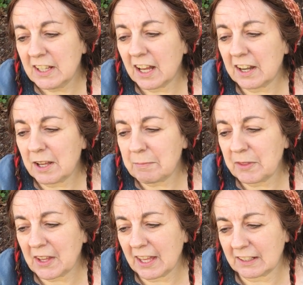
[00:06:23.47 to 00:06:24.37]
and I put
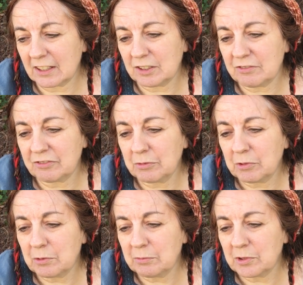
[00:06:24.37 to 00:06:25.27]
the kettle on for
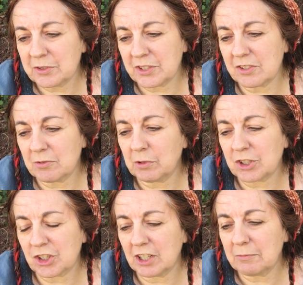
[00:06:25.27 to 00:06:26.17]
warm water to
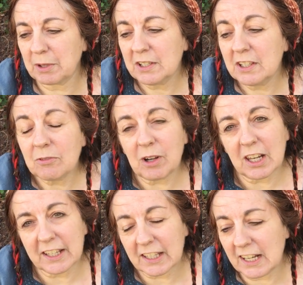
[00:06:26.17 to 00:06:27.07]
wash up while
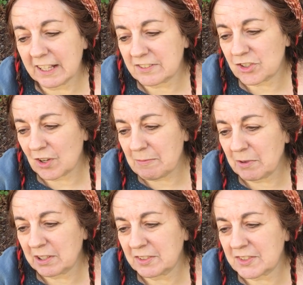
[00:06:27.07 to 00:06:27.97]
I collect stray
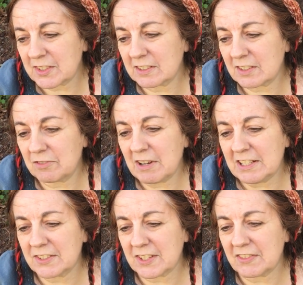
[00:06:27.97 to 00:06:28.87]
mugs to
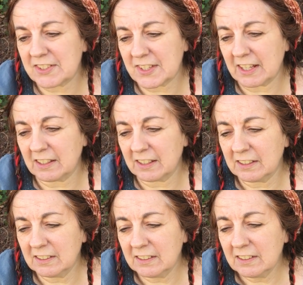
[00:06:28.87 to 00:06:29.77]
rinse at the sink.
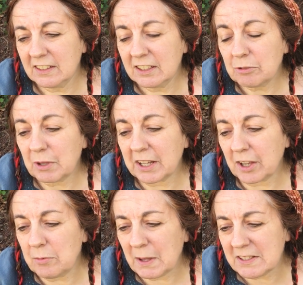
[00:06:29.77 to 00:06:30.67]
When I
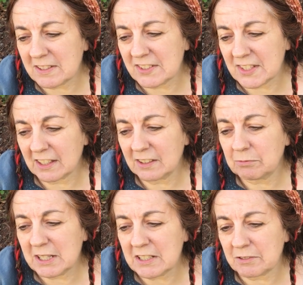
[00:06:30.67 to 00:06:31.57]
go back to the sink, the
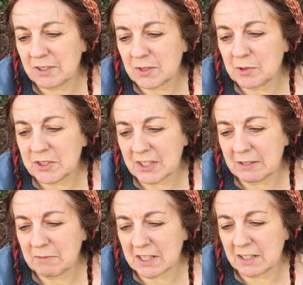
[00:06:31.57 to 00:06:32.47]
window is all
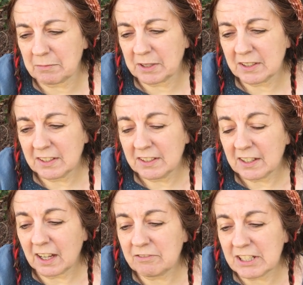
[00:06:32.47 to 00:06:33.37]
steamed up.
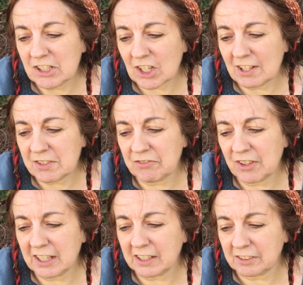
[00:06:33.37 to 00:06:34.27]
I reach out a
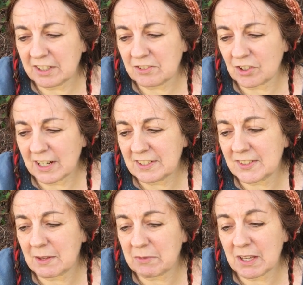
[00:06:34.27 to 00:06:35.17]
finger and trace
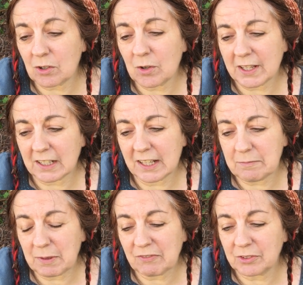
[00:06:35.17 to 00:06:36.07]
something quickly
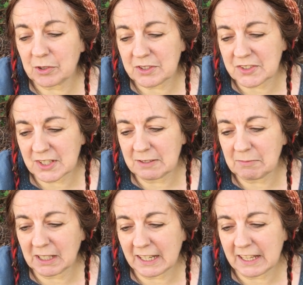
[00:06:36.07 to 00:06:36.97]
before the steam
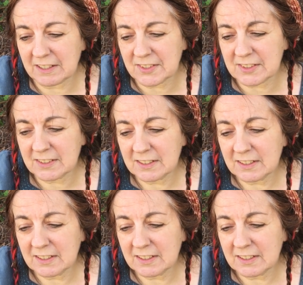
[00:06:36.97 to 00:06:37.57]
clears.